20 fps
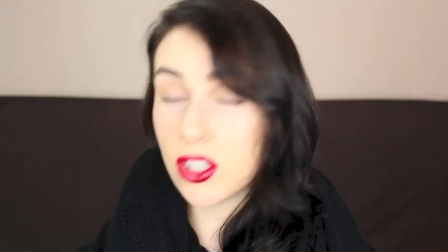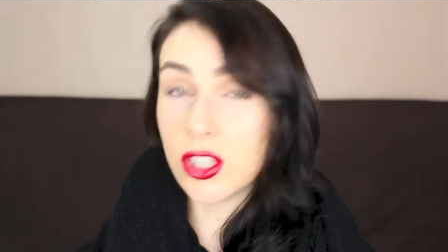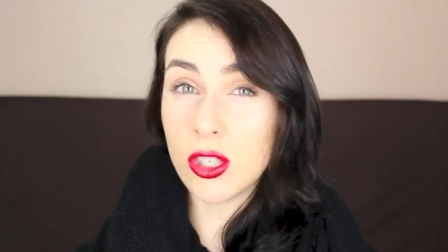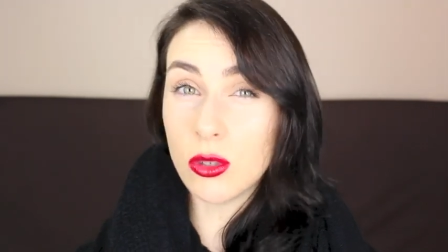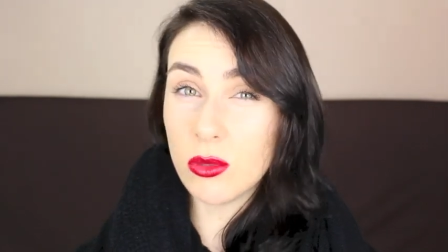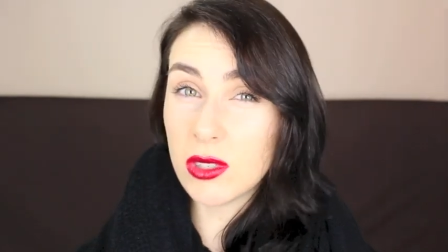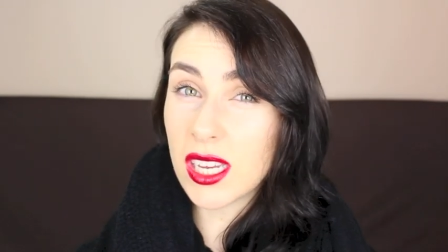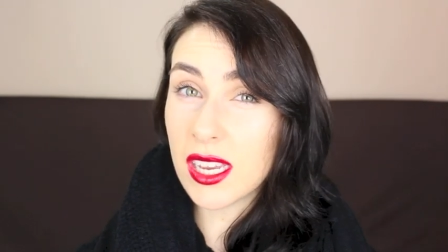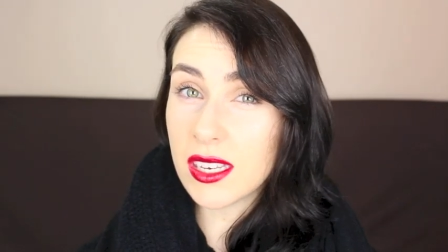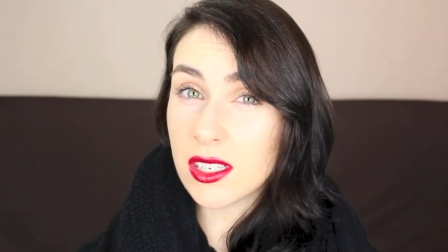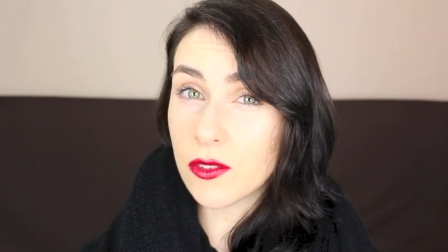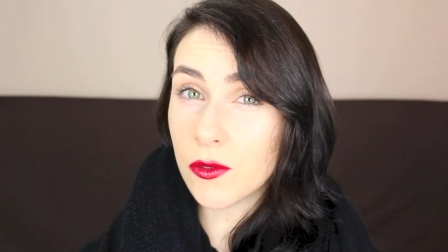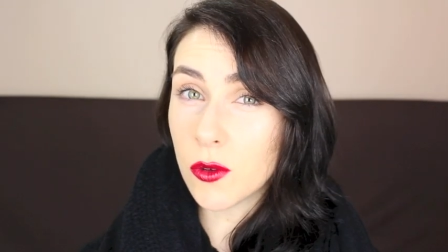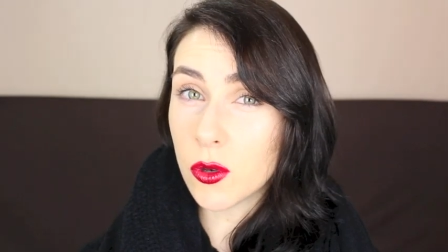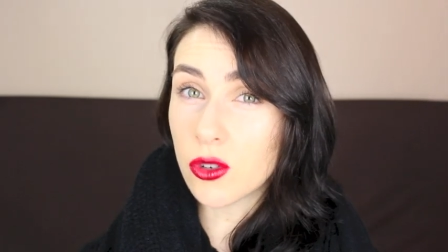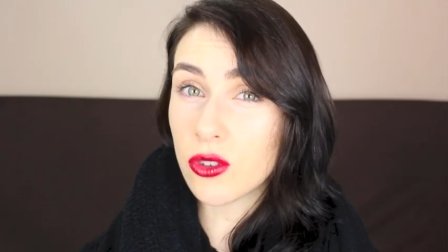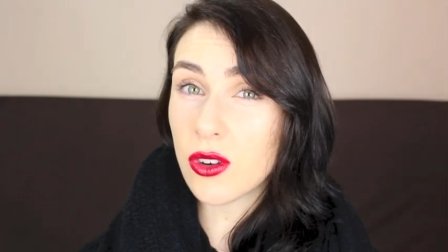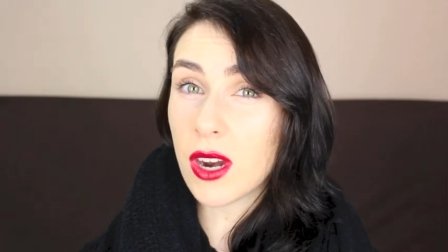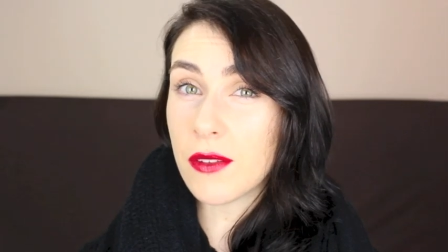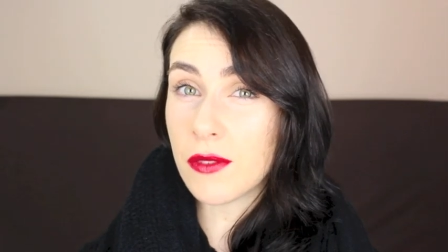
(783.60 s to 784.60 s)
do tend to
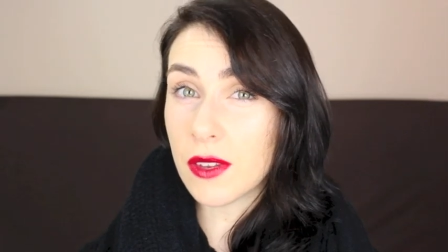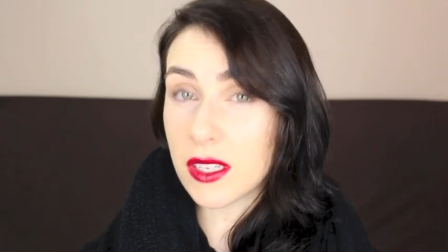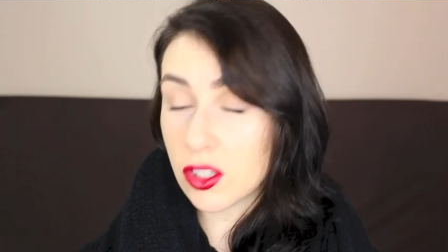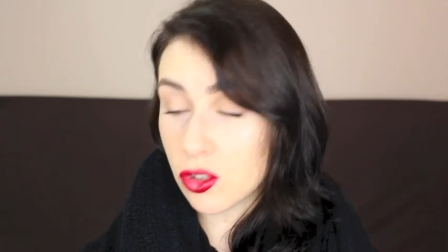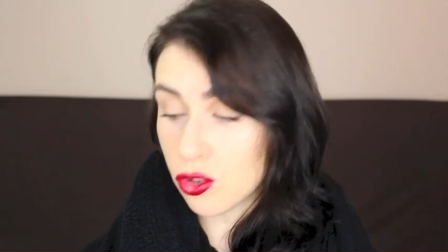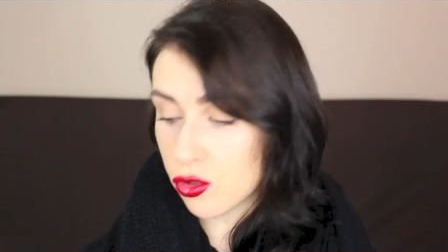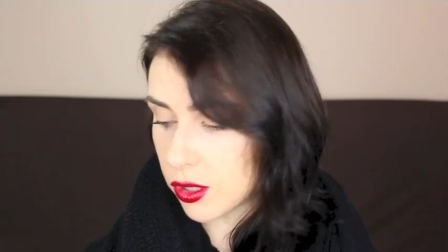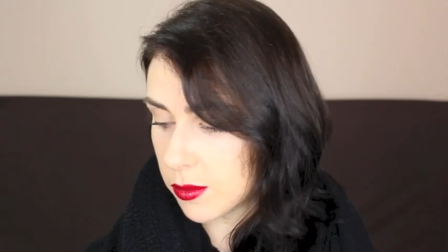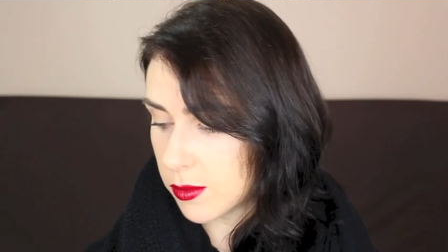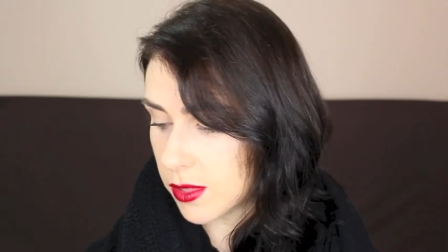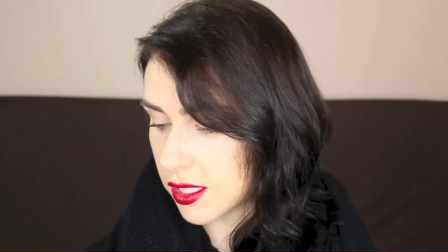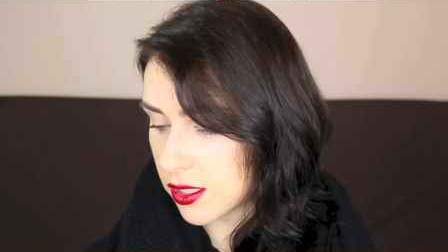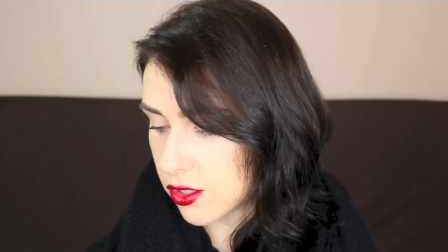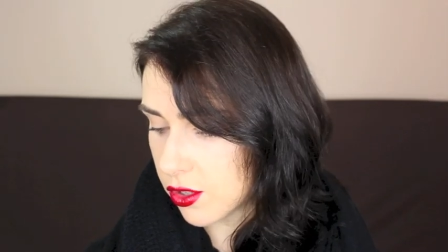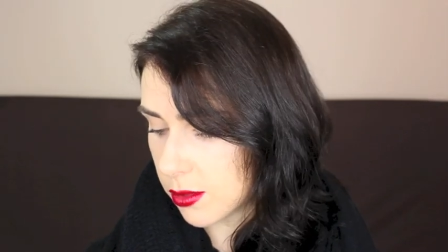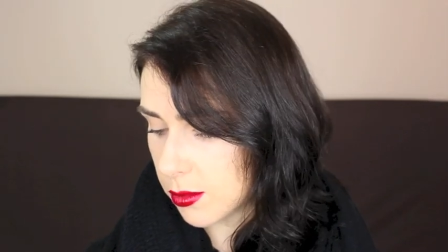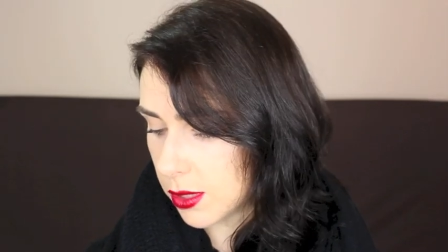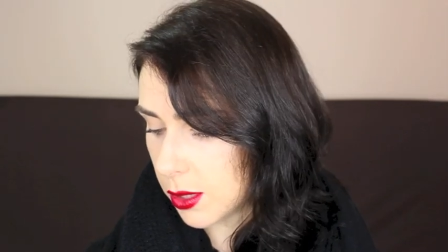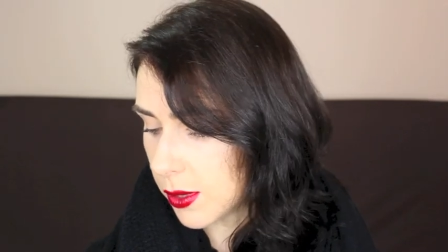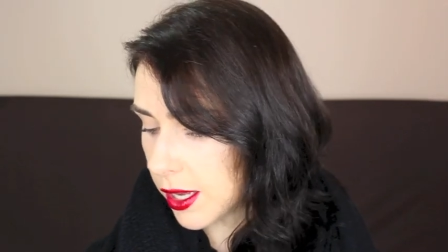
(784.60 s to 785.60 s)
photograph extremely,
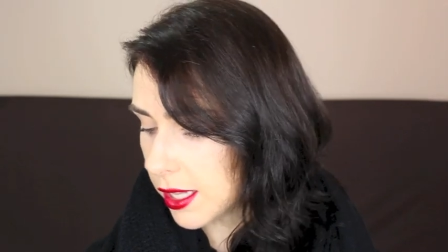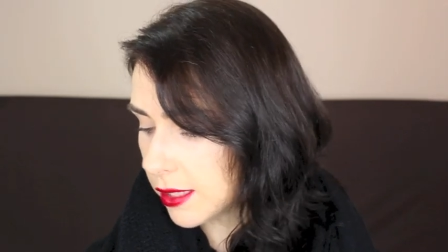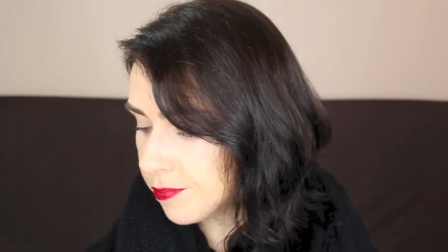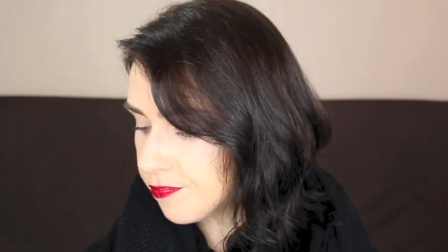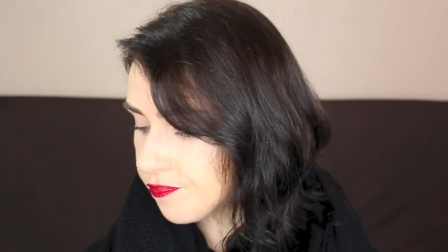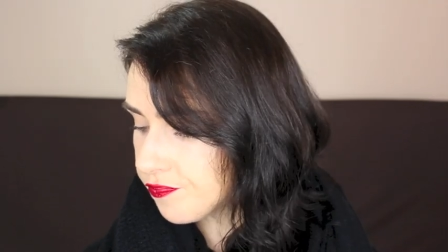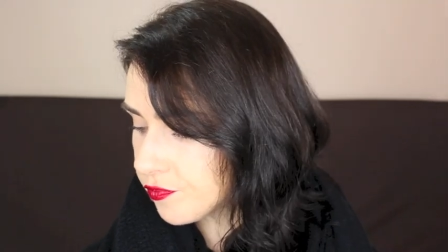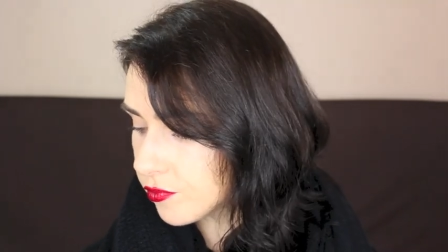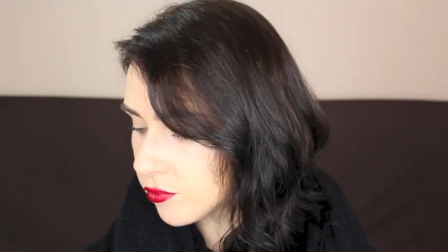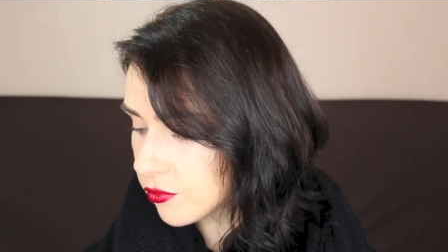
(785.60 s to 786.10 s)
extremely well.